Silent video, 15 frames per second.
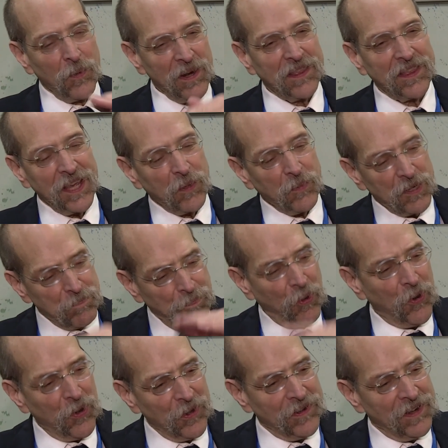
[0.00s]
We think we're
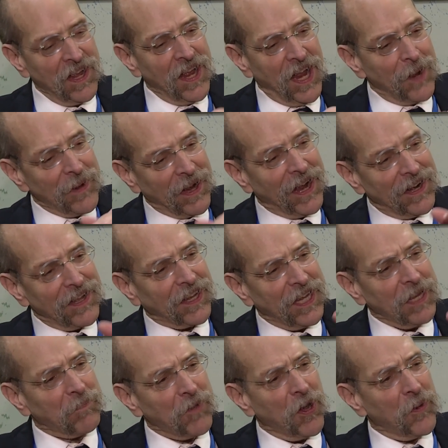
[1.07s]
born and we got to
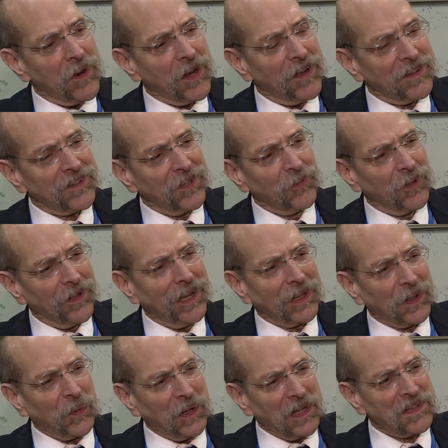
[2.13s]
keep going until we're
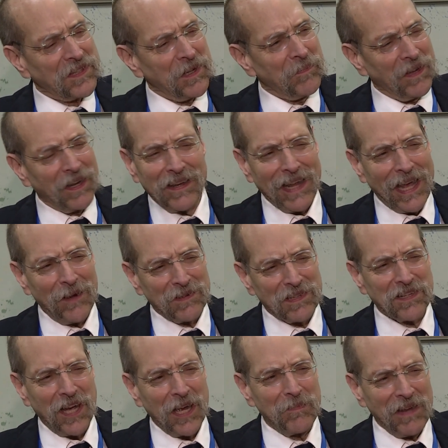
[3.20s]
like 20-something, and now
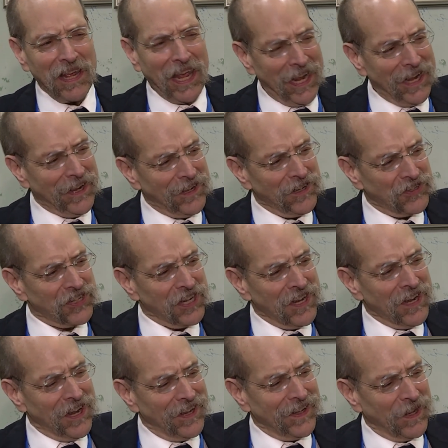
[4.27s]
it's time to age,
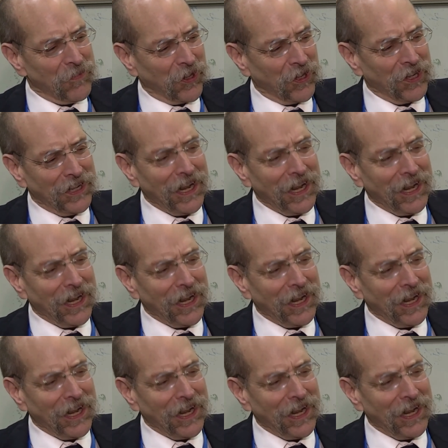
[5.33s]
and then we're going to